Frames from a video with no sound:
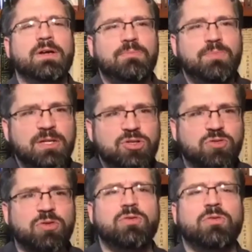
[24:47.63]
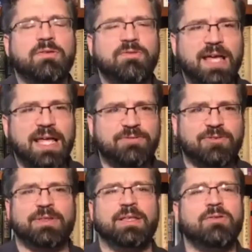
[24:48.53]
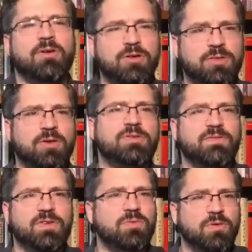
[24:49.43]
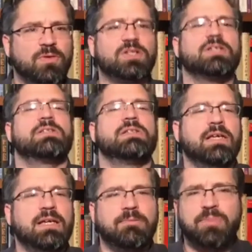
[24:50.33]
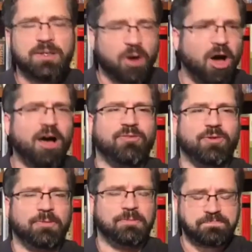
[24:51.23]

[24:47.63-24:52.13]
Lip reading: been true and faithful, and then there are those of you who have just been awful